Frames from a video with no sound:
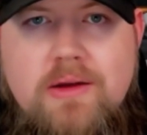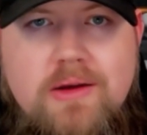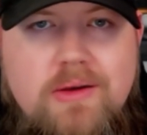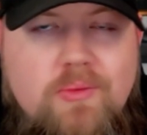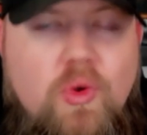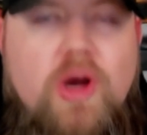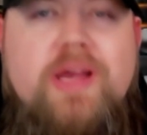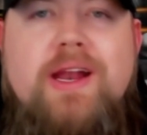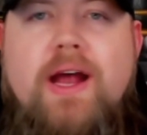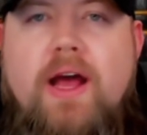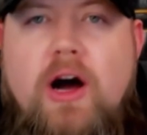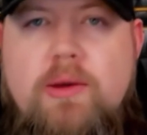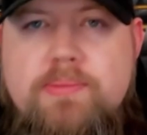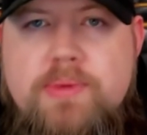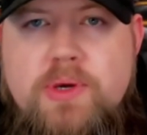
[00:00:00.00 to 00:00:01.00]
What can I
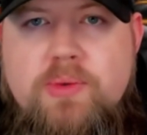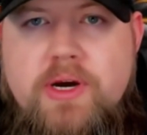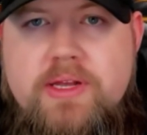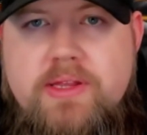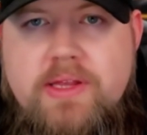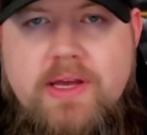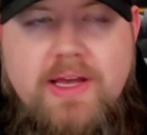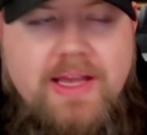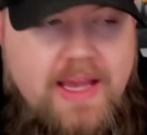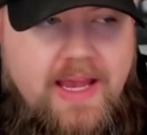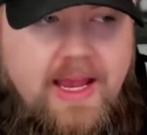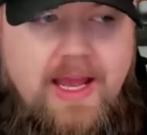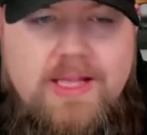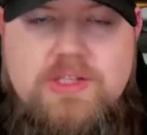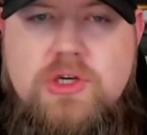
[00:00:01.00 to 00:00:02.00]
help you with?
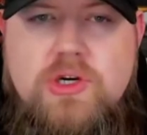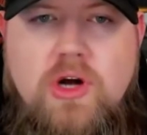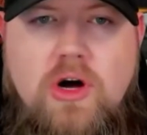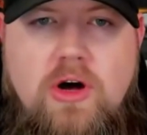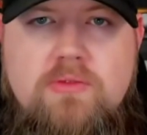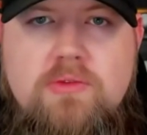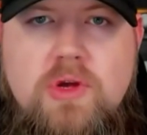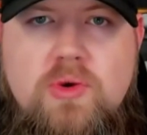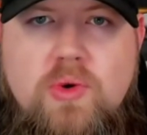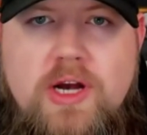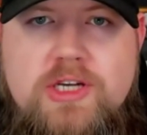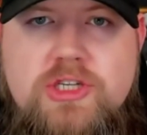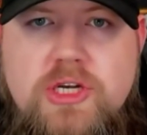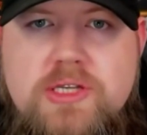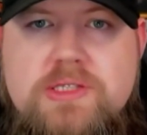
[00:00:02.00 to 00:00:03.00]
He answered all of the
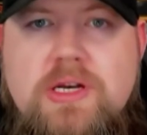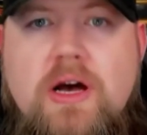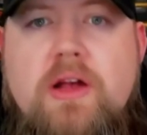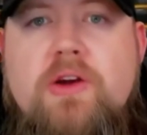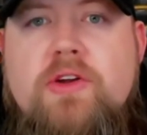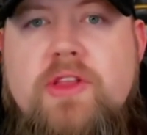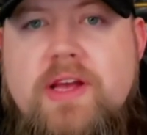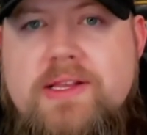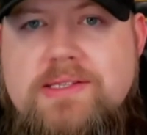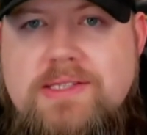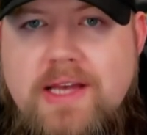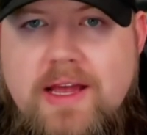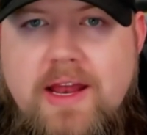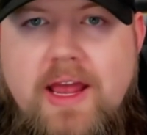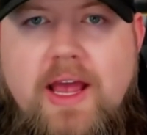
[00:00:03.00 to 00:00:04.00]
questions. Hunter then
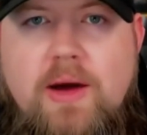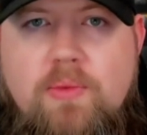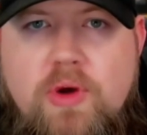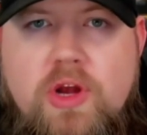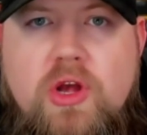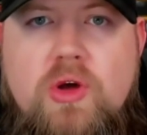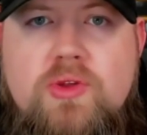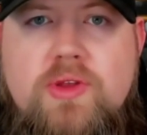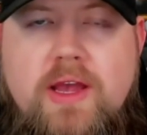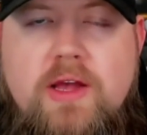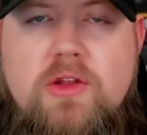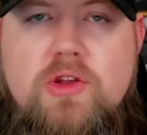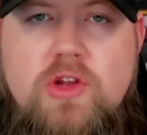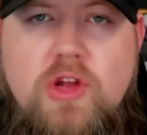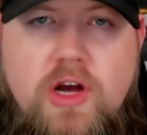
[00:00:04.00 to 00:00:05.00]
said, hey, I want to go take a
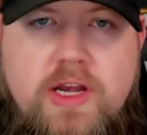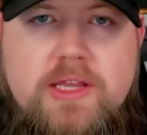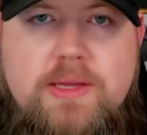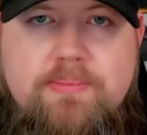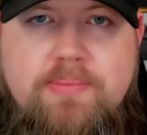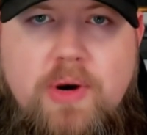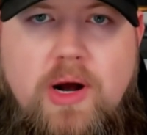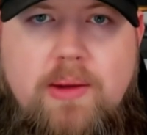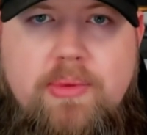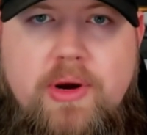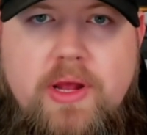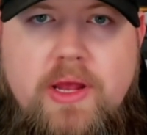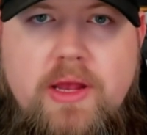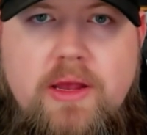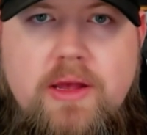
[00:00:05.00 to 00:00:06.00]
look at the
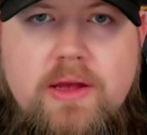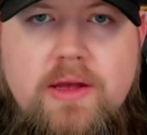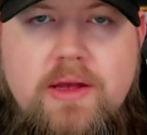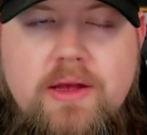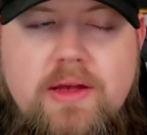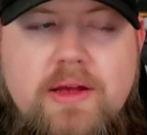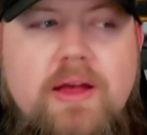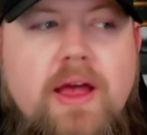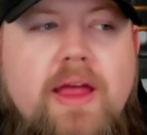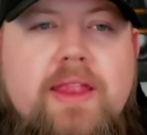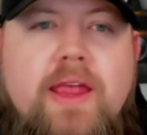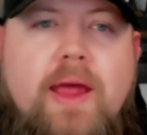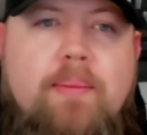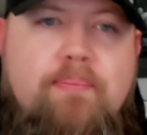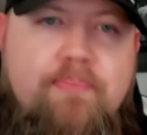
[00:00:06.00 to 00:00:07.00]
property. And
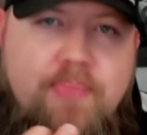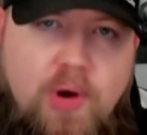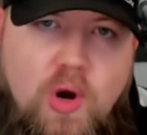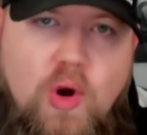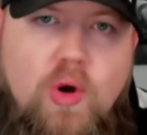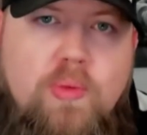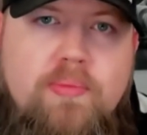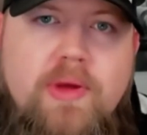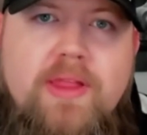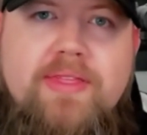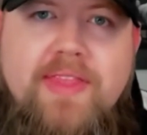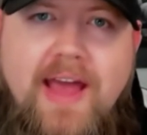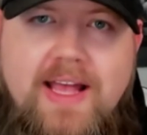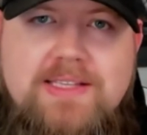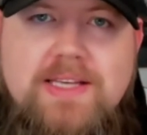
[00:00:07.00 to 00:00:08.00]
then, boom,
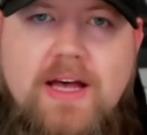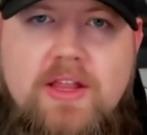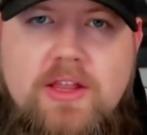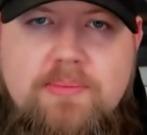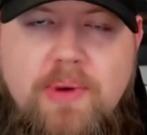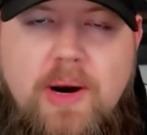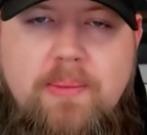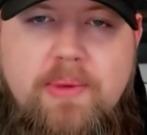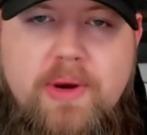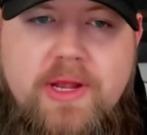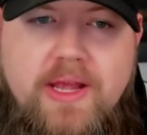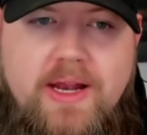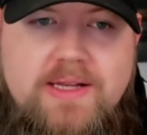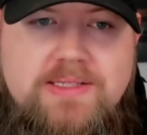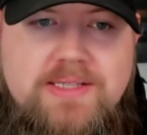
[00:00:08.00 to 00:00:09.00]
that's how the property
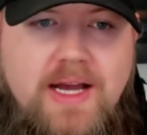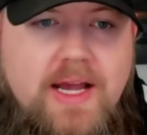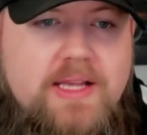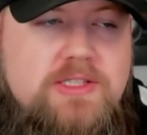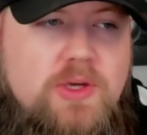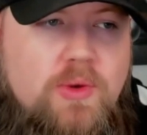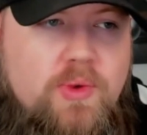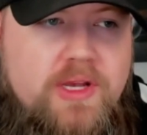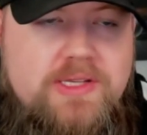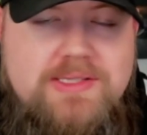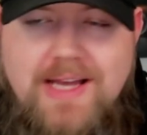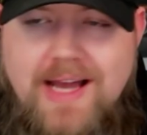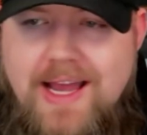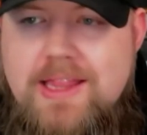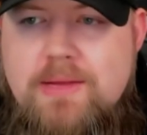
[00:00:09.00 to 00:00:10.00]
got assigned. So we
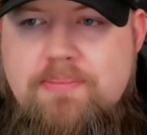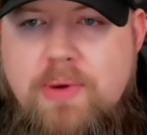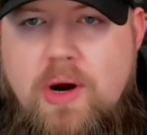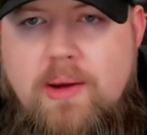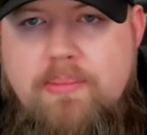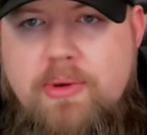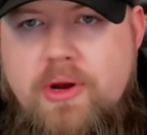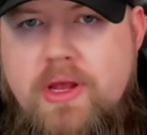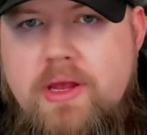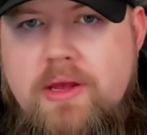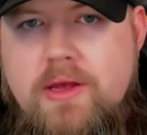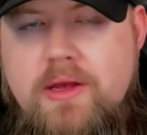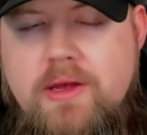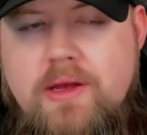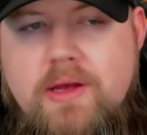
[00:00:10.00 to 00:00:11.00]
assigned the property.
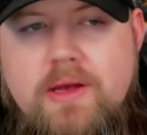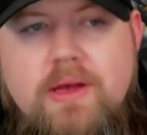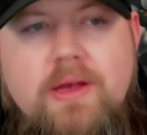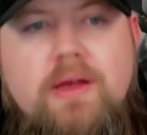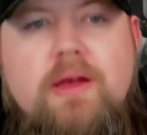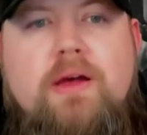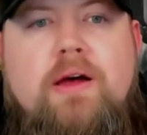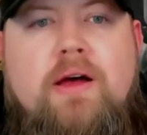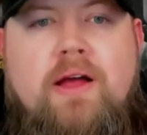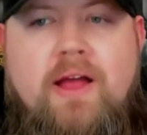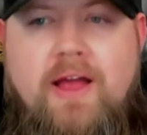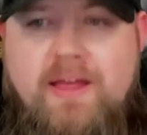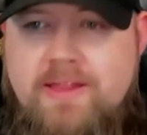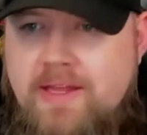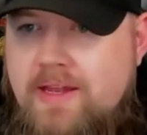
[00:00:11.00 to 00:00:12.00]

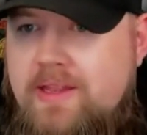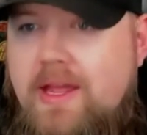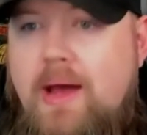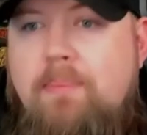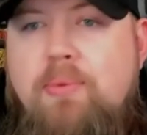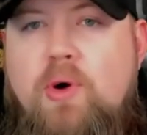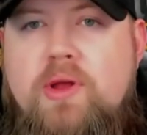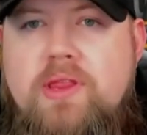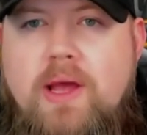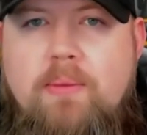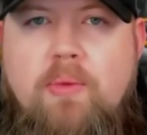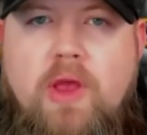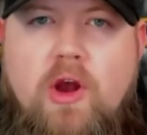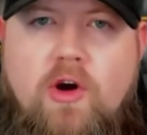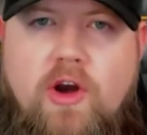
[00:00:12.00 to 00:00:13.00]
And then at that point in time,
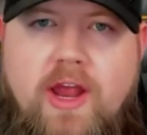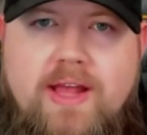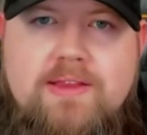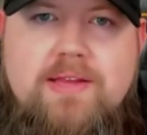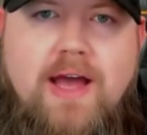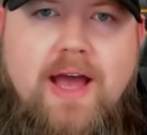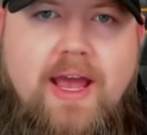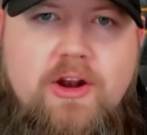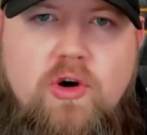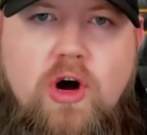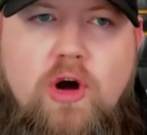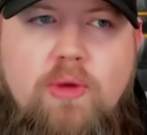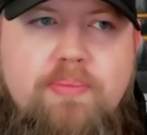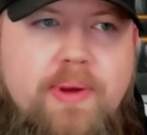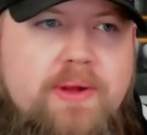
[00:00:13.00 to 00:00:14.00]
we already had title
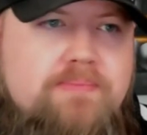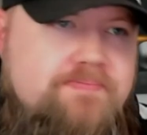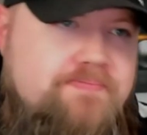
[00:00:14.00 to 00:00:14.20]
open.